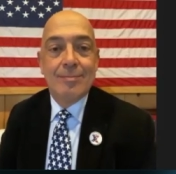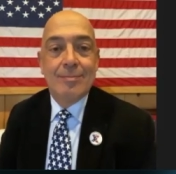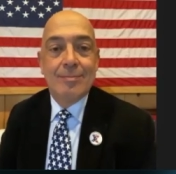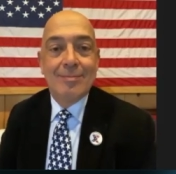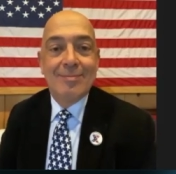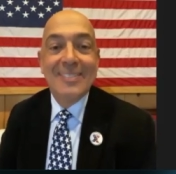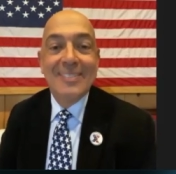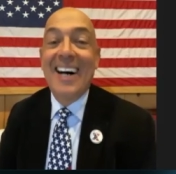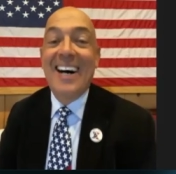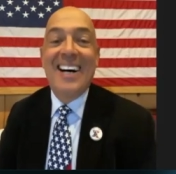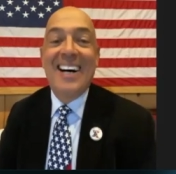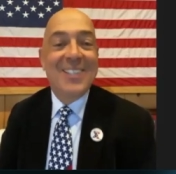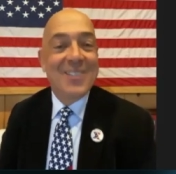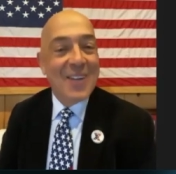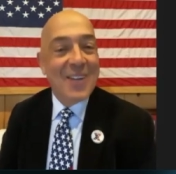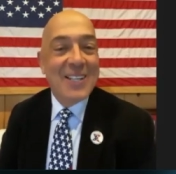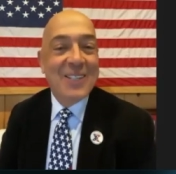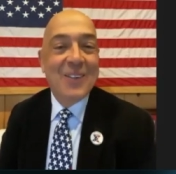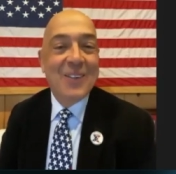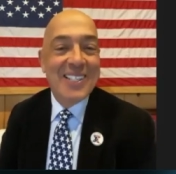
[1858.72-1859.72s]
Ah,
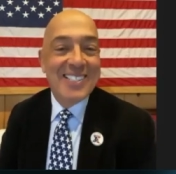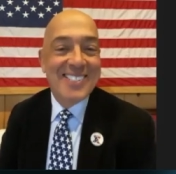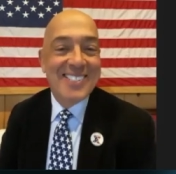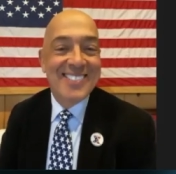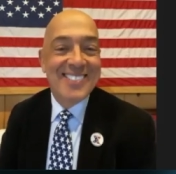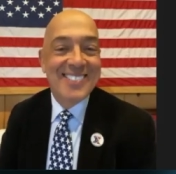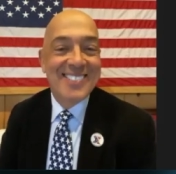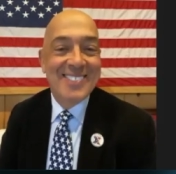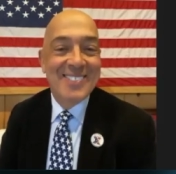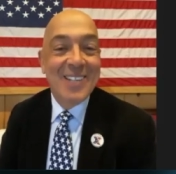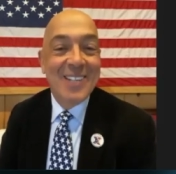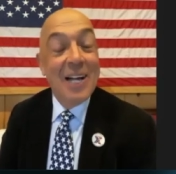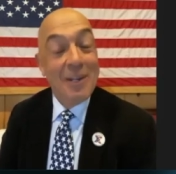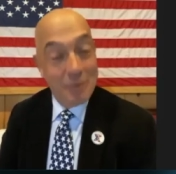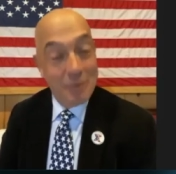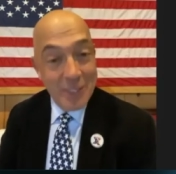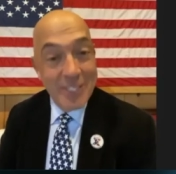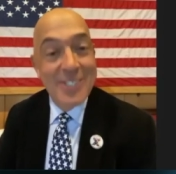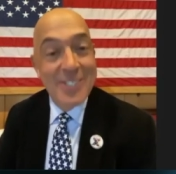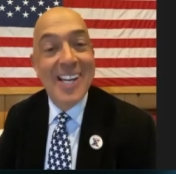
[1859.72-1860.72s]
great question. I,
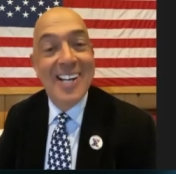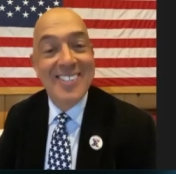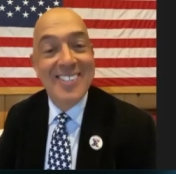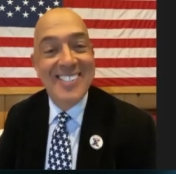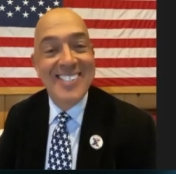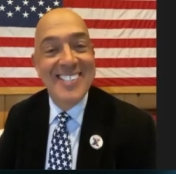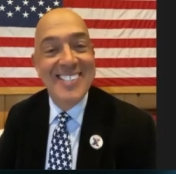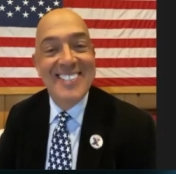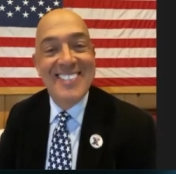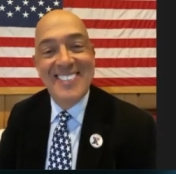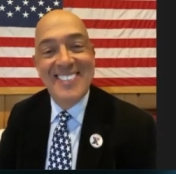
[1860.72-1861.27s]
we shall see.